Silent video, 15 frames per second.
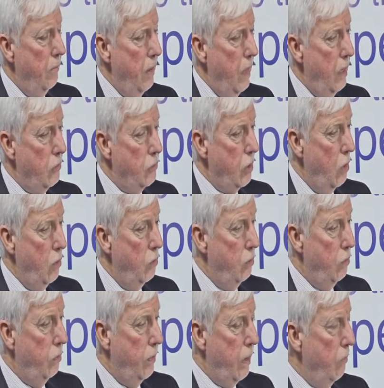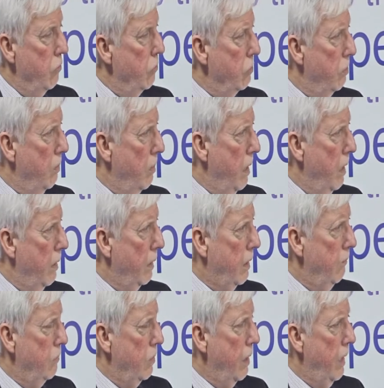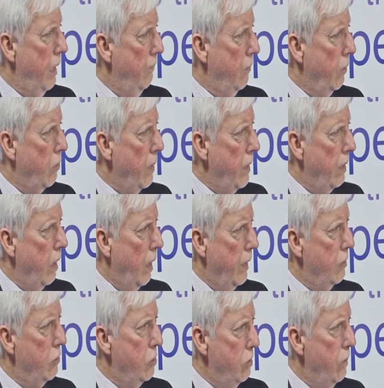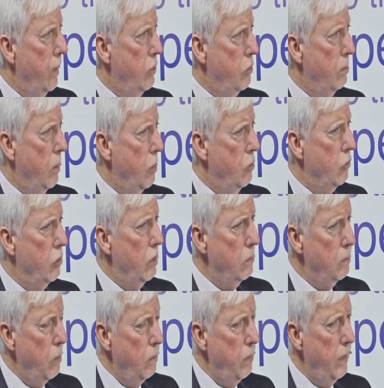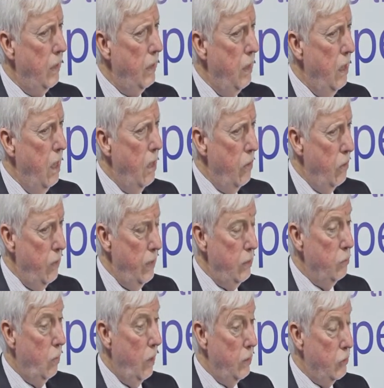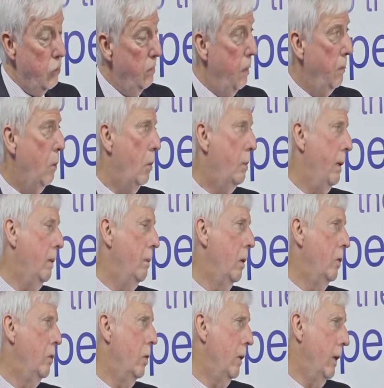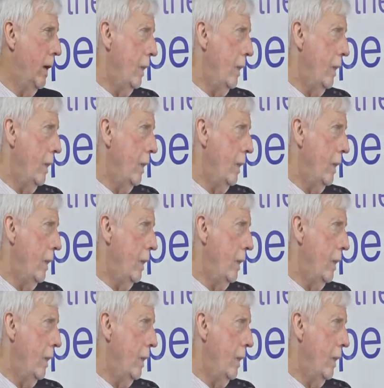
And so that was gave the green light to HMOs, and it's probably the reason why so many more people are doing